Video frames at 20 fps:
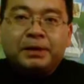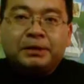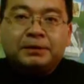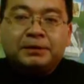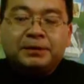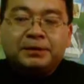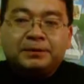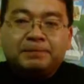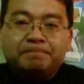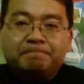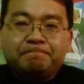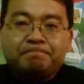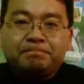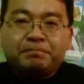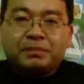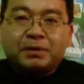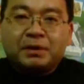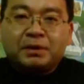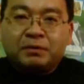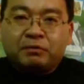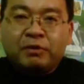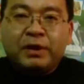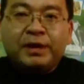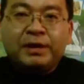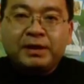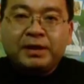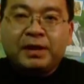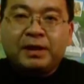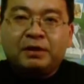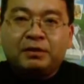But
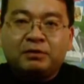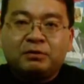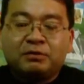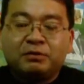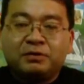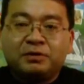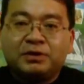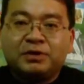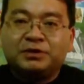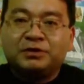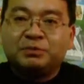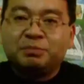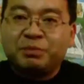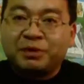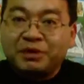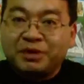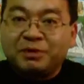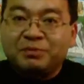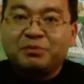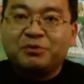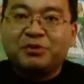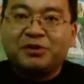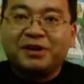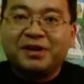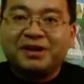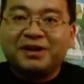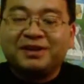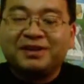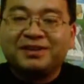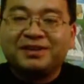right now it's Monday
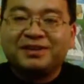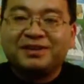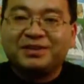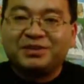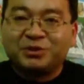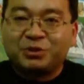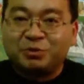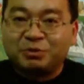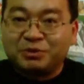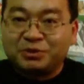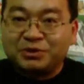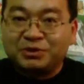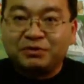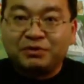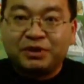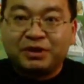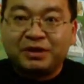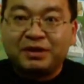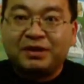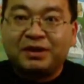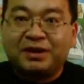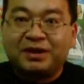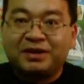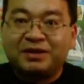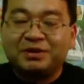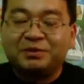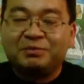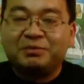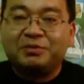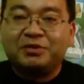morning. It's almost 3
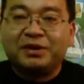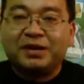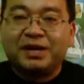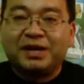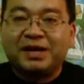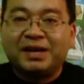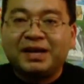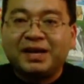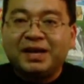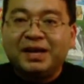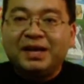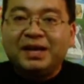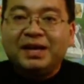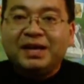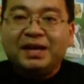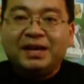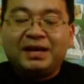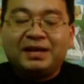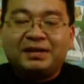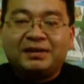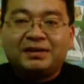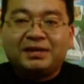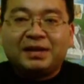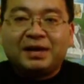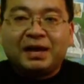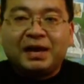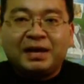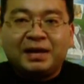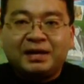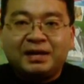o'clock in the morning, and
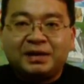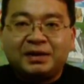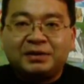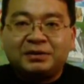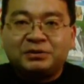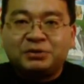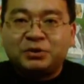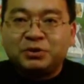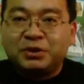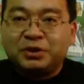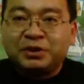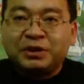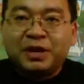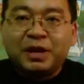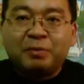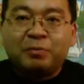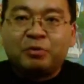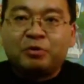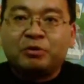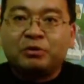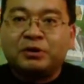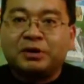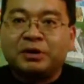I took a nap